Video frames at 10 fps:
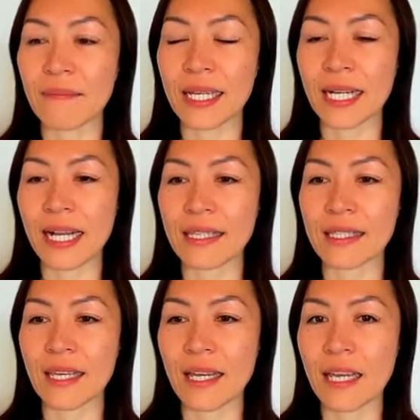
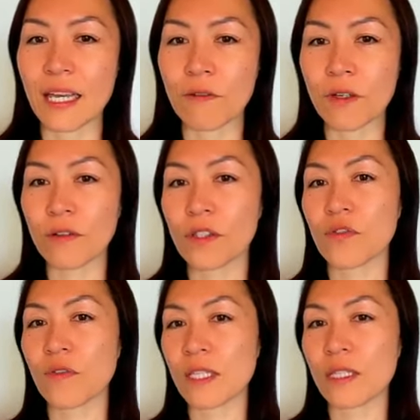Because if you don't
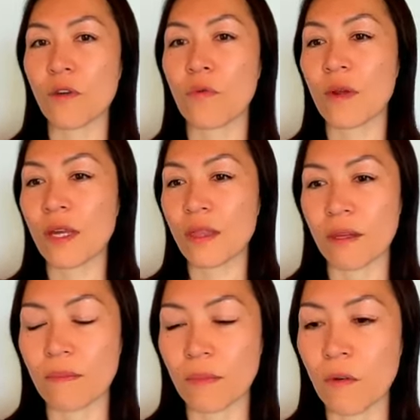trust your
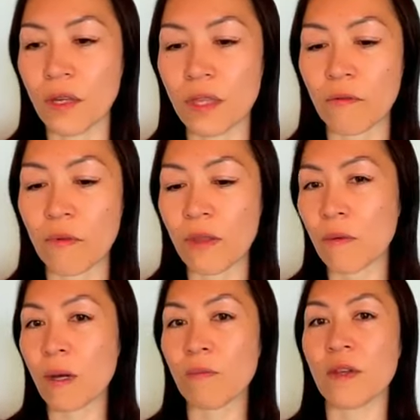rhythm or the
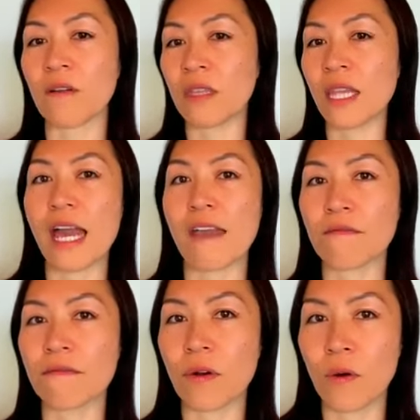rhythm of your
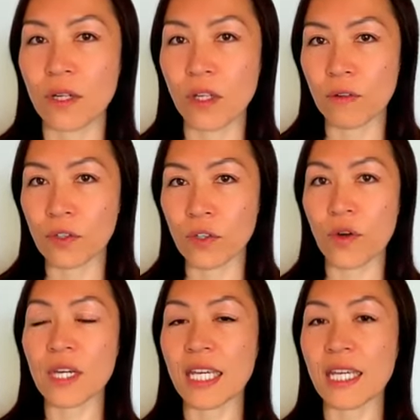life or your
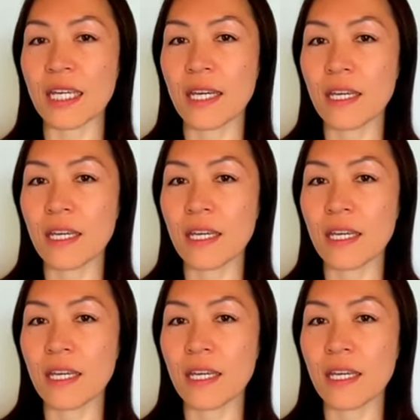journey,